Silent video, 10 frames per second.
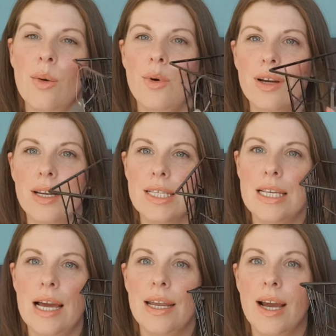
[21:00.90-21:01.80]
what can I
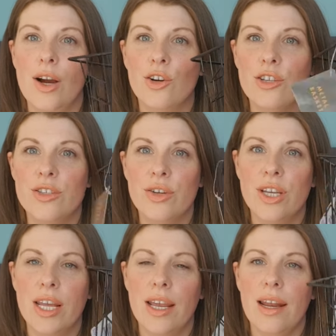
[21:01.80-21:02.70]
say? I got
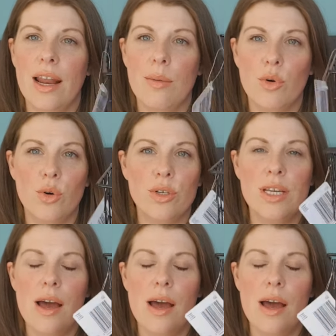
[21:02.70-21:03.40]
suckered in and I bought